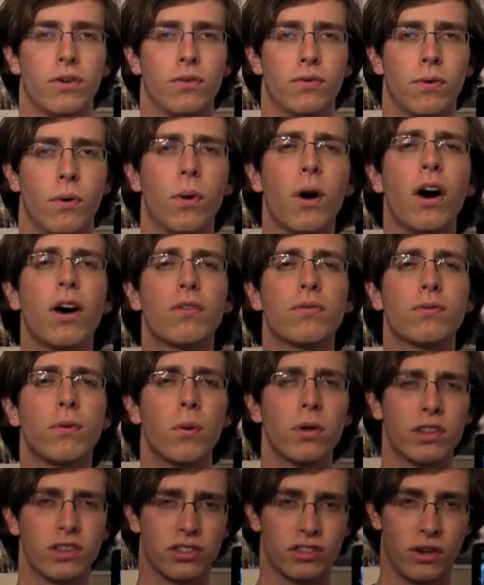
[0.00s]
For our
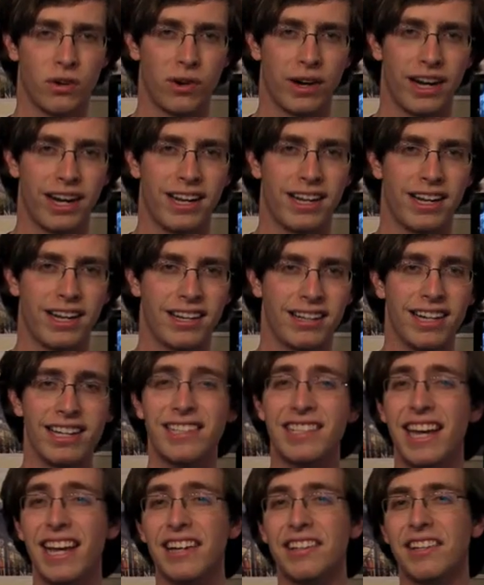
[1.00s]
fourth story,
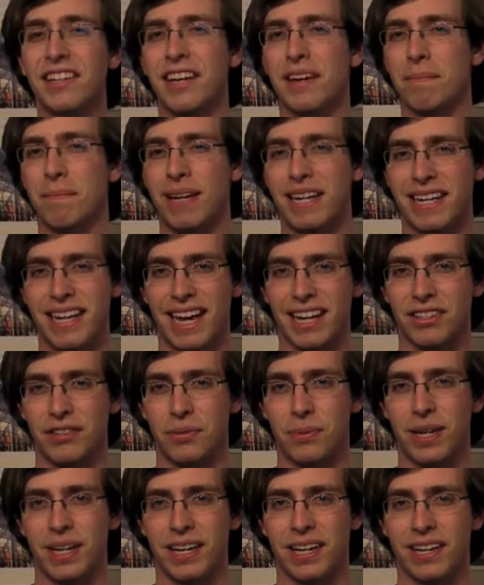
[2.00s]
let's take a look at Midd
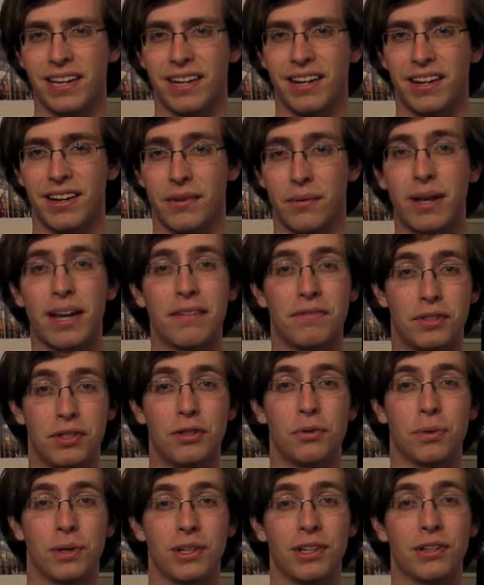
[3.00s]
next week. We have
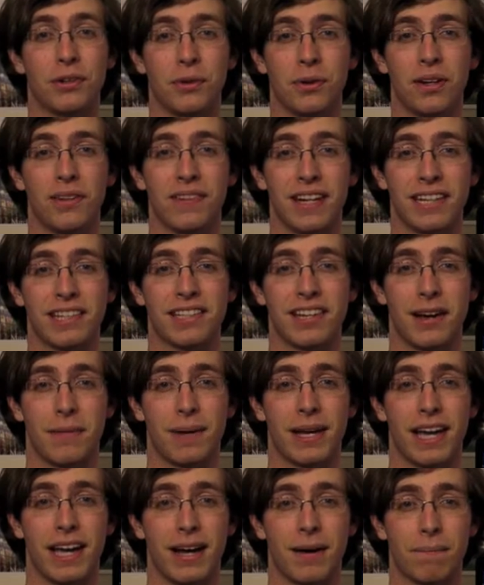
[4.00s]
two really cool events
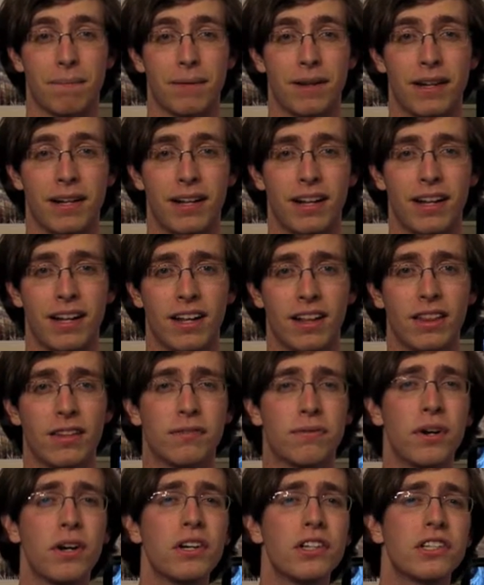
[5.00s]
coming up.
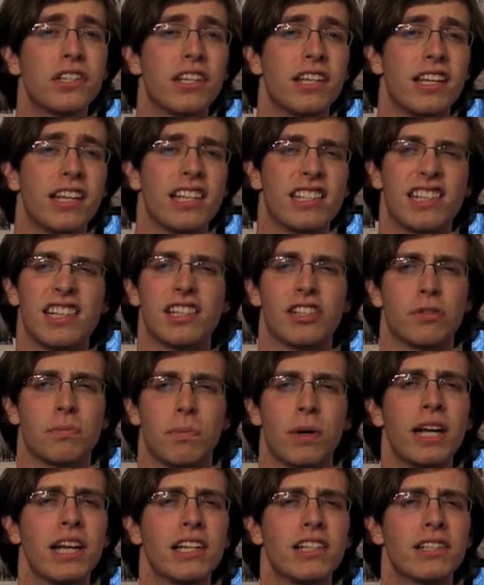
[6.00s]
The first is the
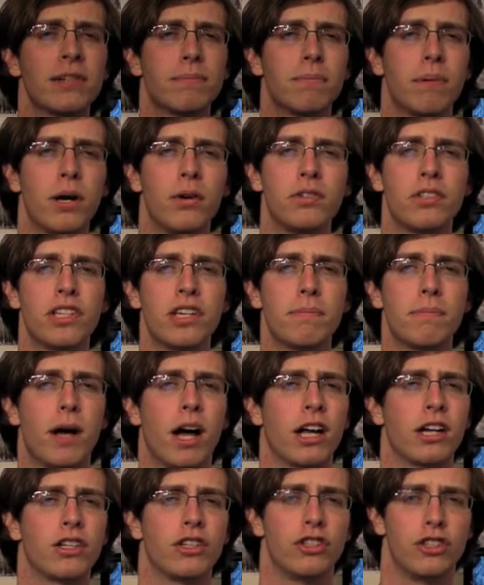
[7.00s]
Spring
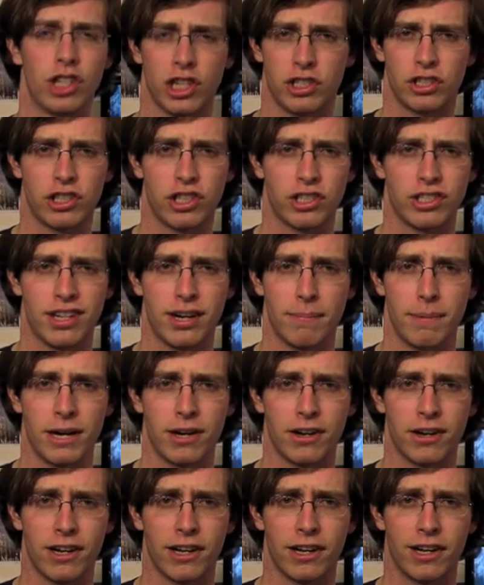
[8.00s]
Symposium on Justice in
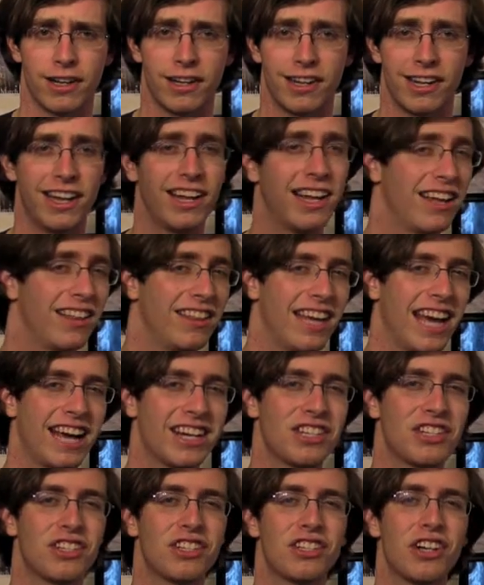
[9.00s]
America. The
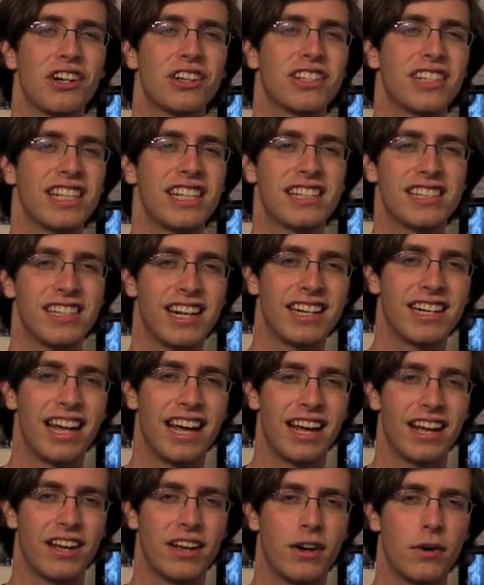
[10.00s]
action starts this
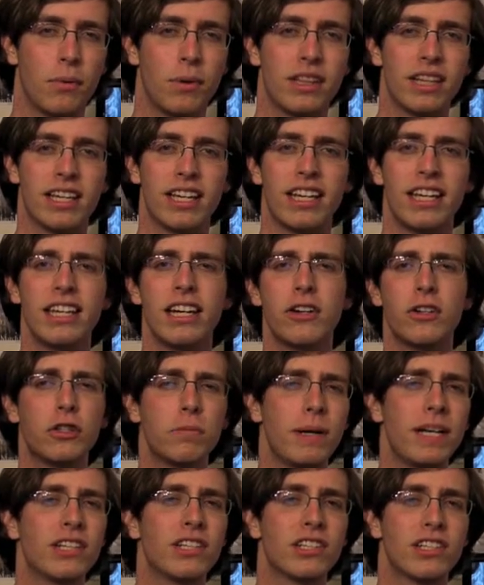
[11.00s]
Sunday with a keynote
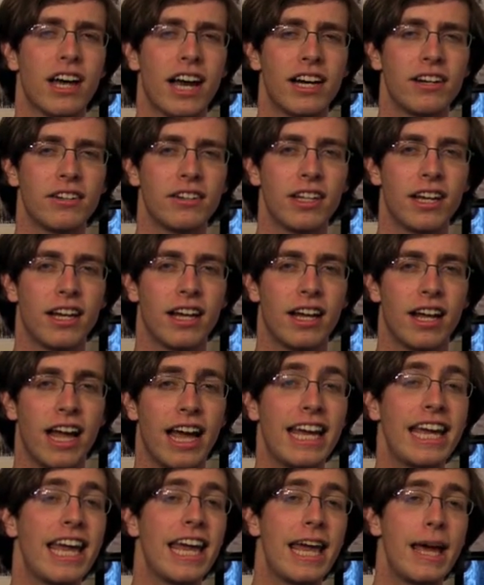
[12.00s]
speech entitled
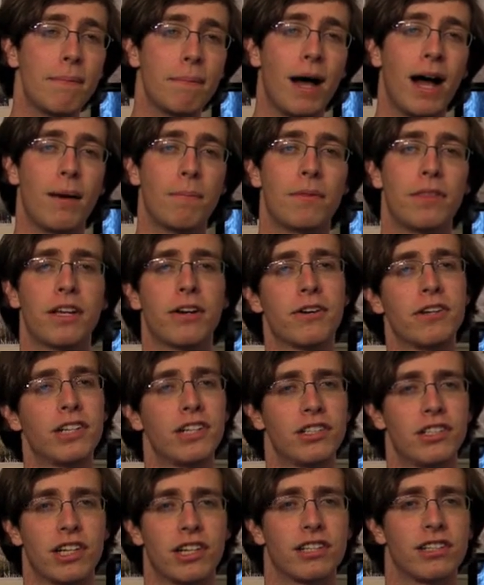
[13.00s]
A Hip Hop Theory
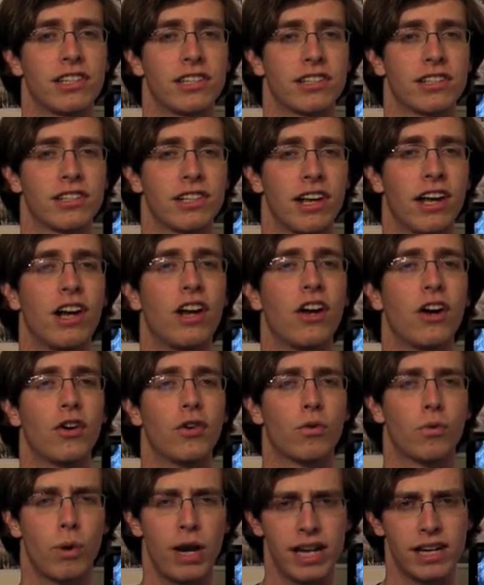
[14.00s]
to Justice
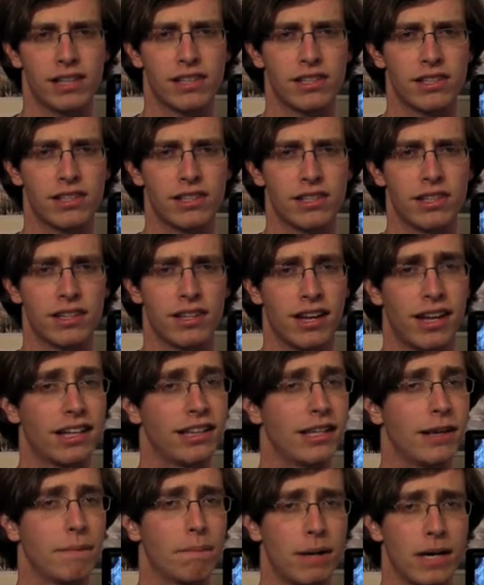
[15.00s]
Race
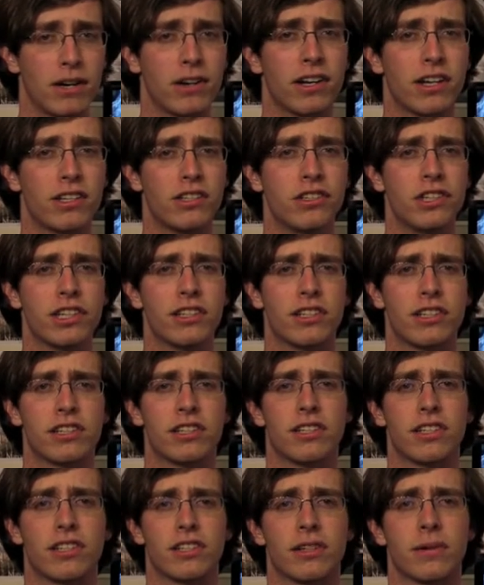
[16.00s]
and the American
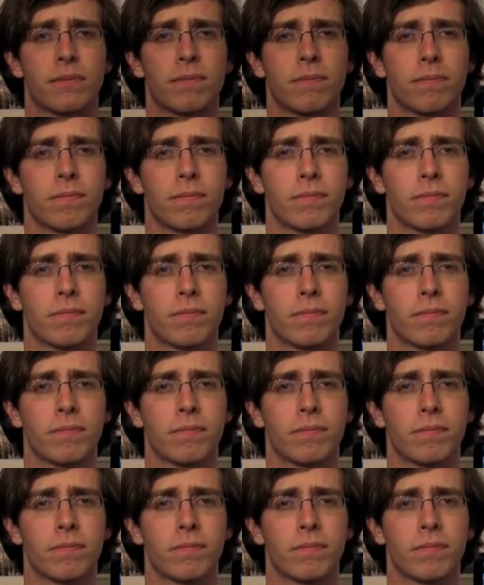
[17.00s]
Justice System.